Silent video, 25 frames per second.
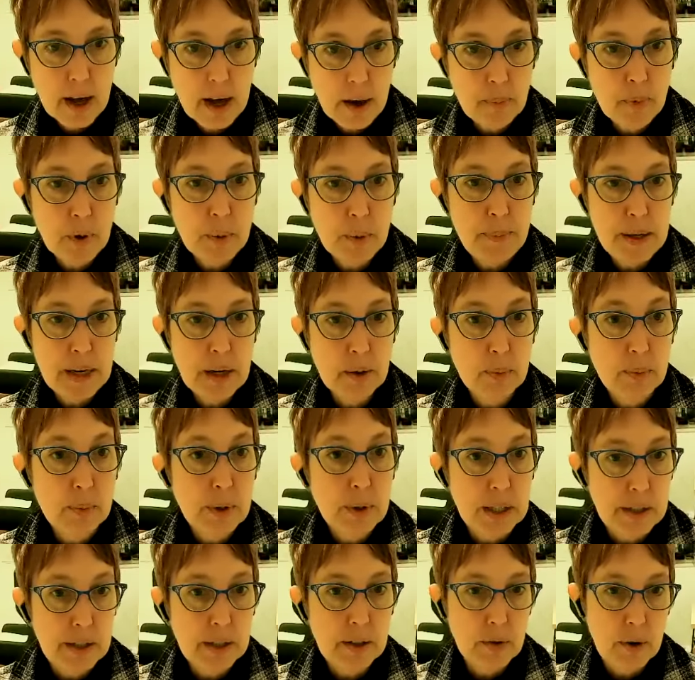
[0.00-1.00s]
would be a
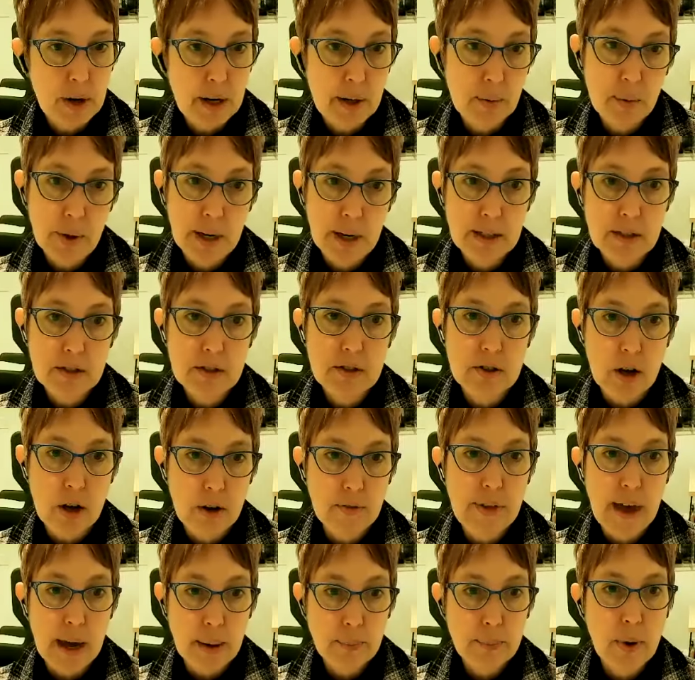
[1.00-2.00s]
really great way to
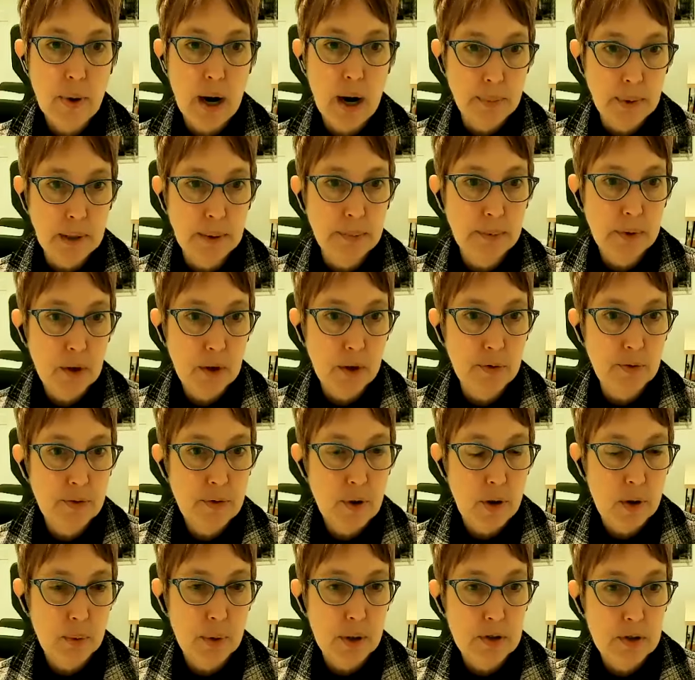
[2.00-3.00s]
solve that problem going
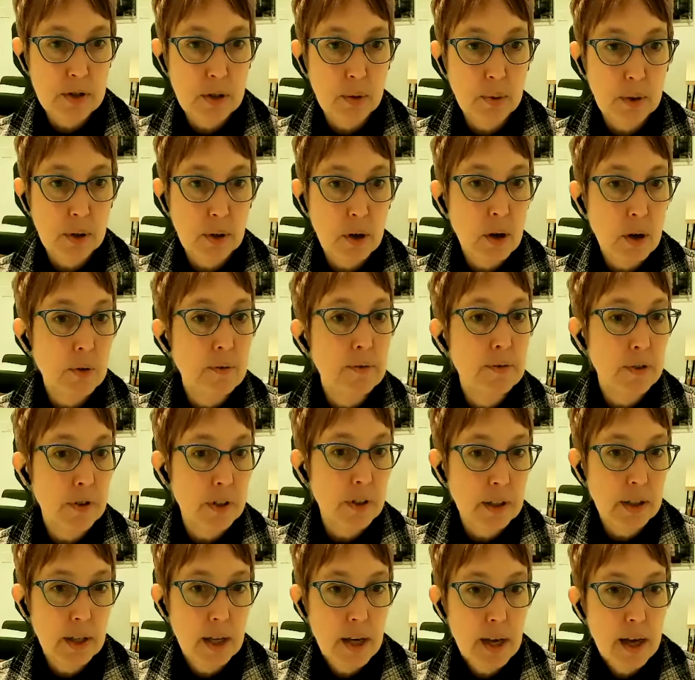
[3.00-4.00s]
forward. So we're
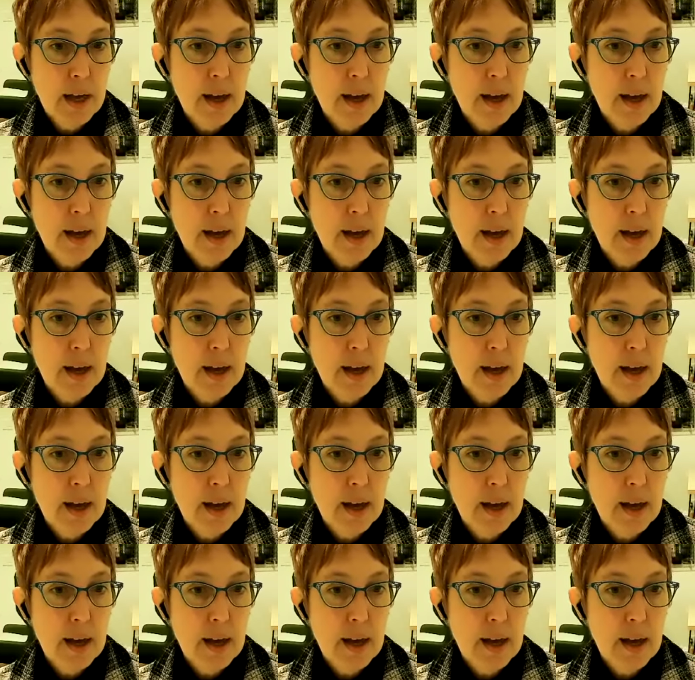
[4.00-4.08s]
hopeful